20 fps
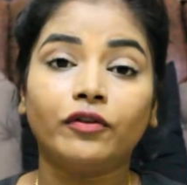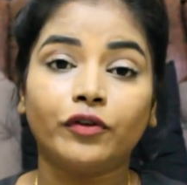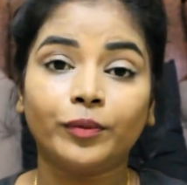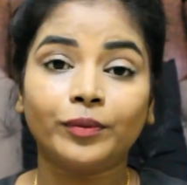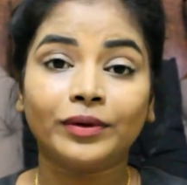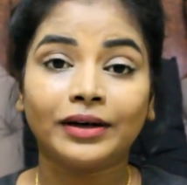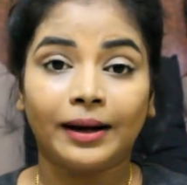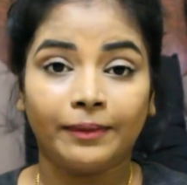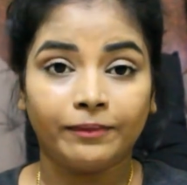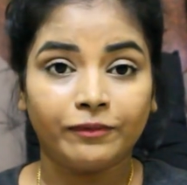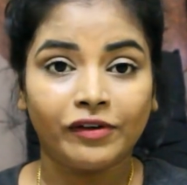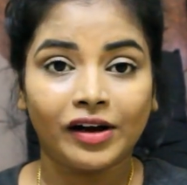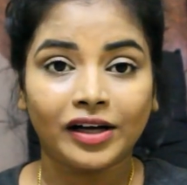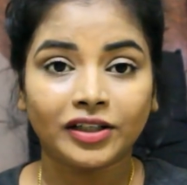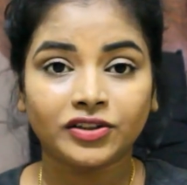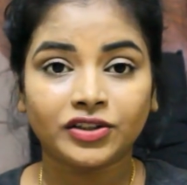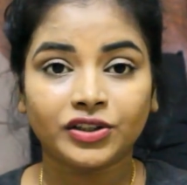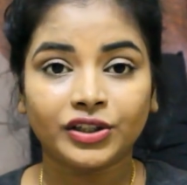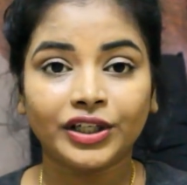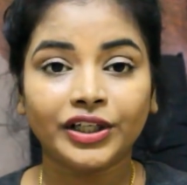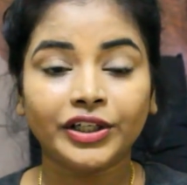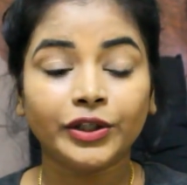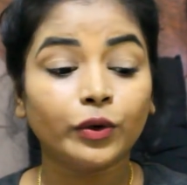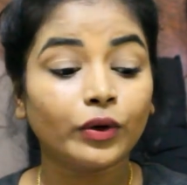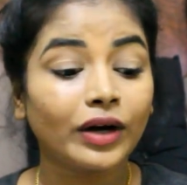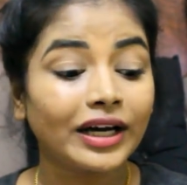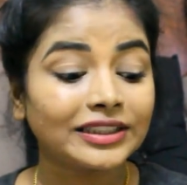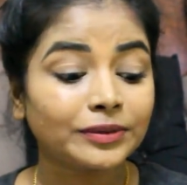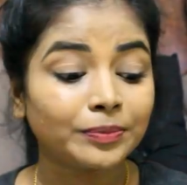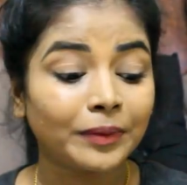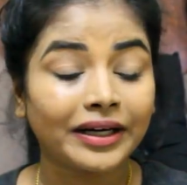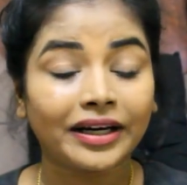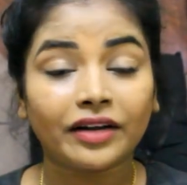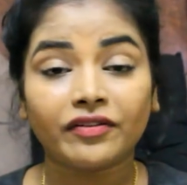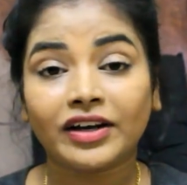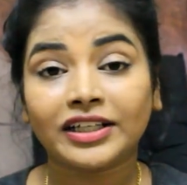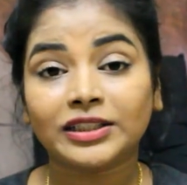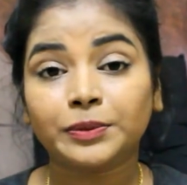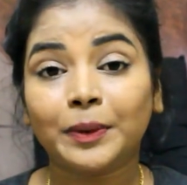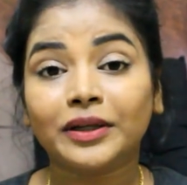from Club Factory. You guys might have
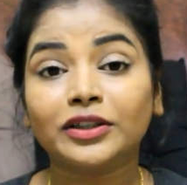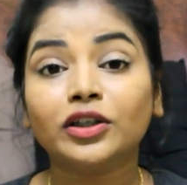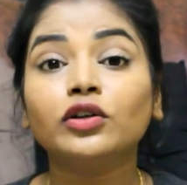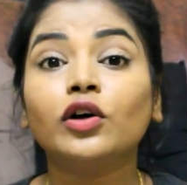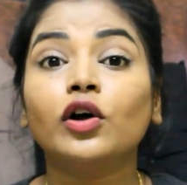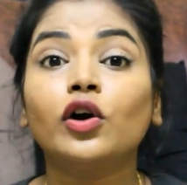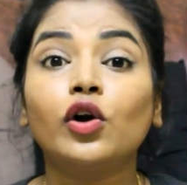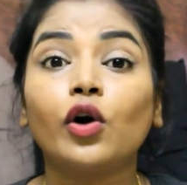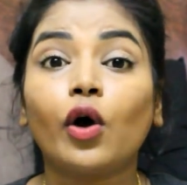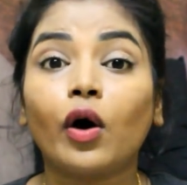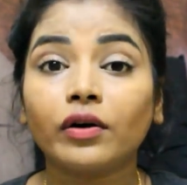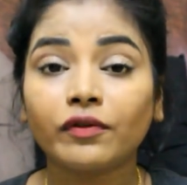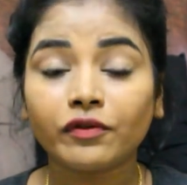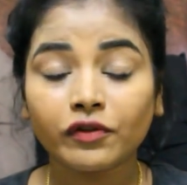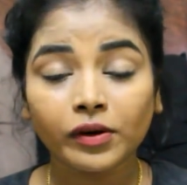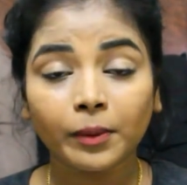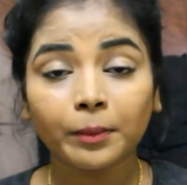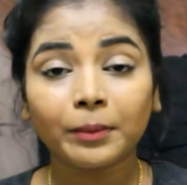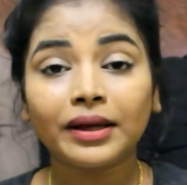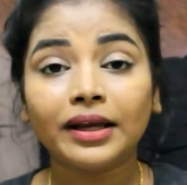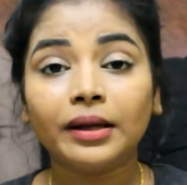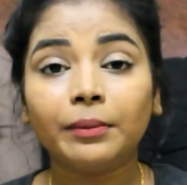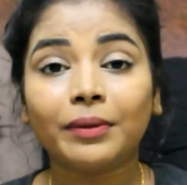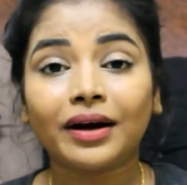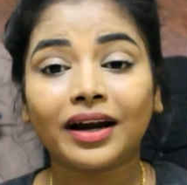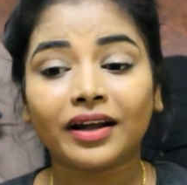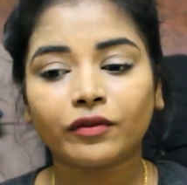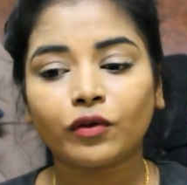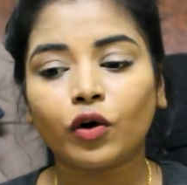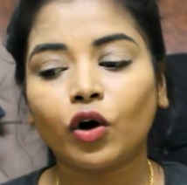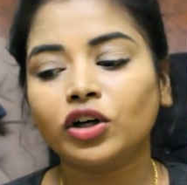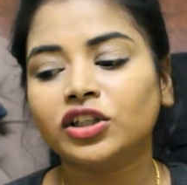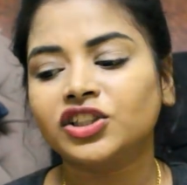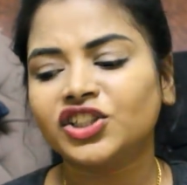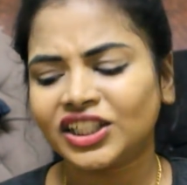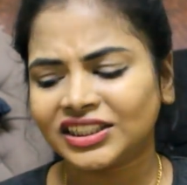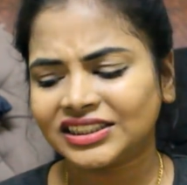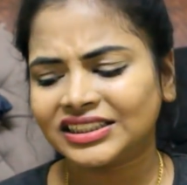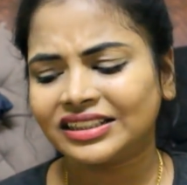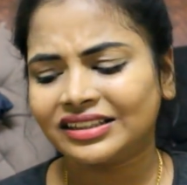expected a lot from me, but I've got
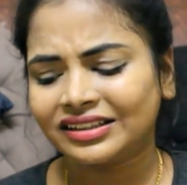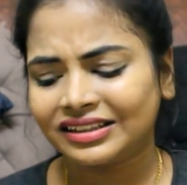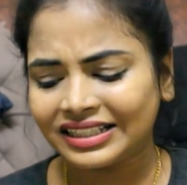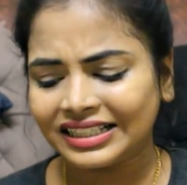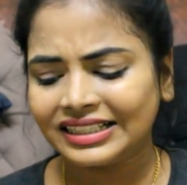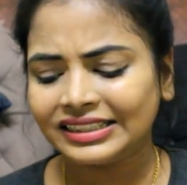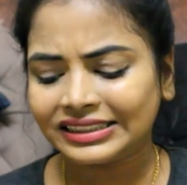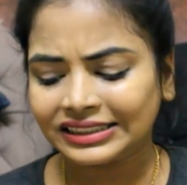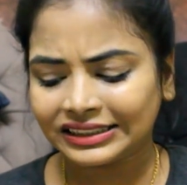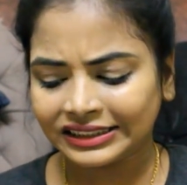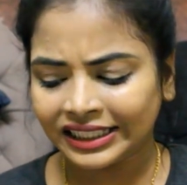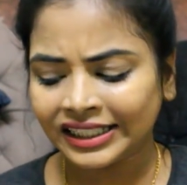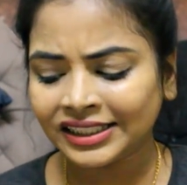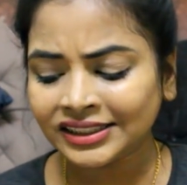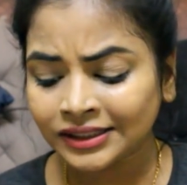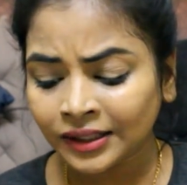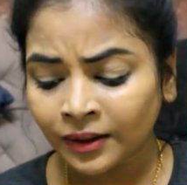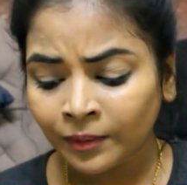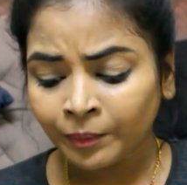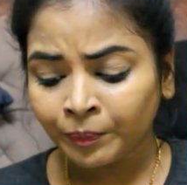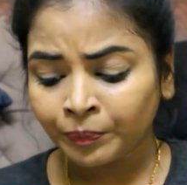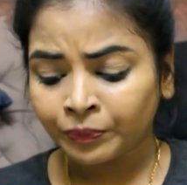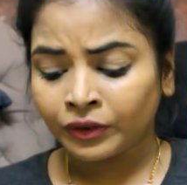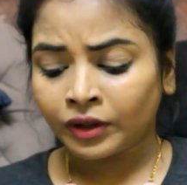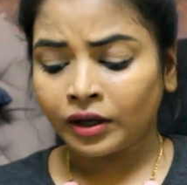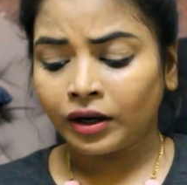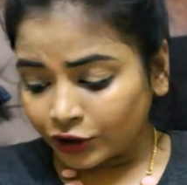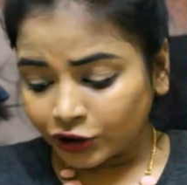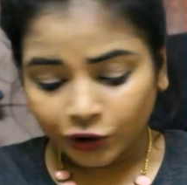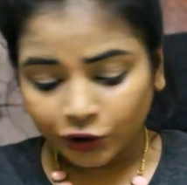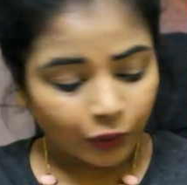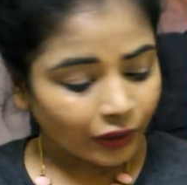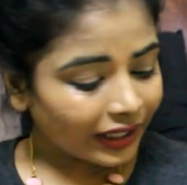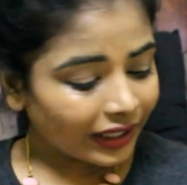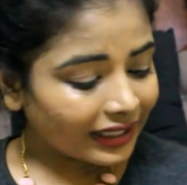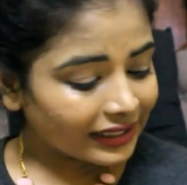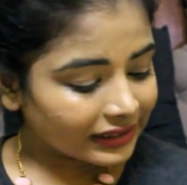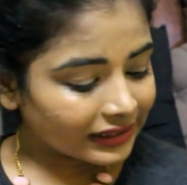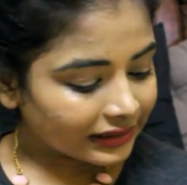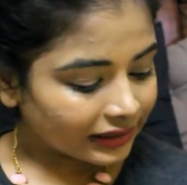just these things. So
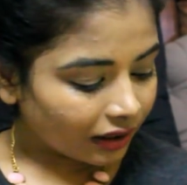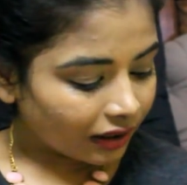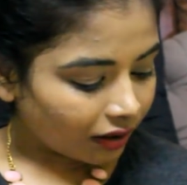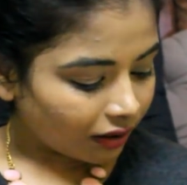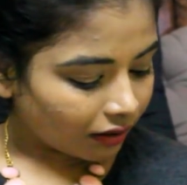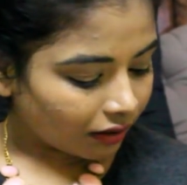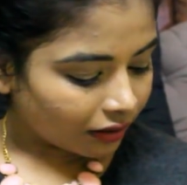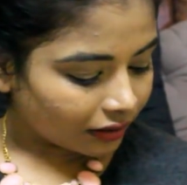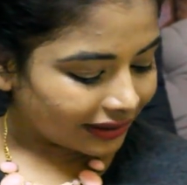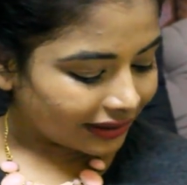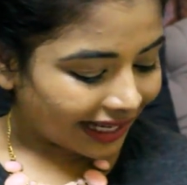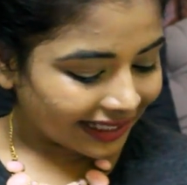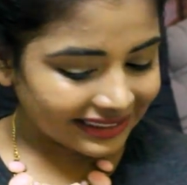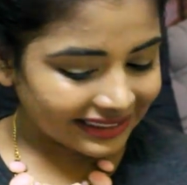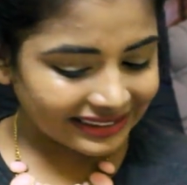yes, that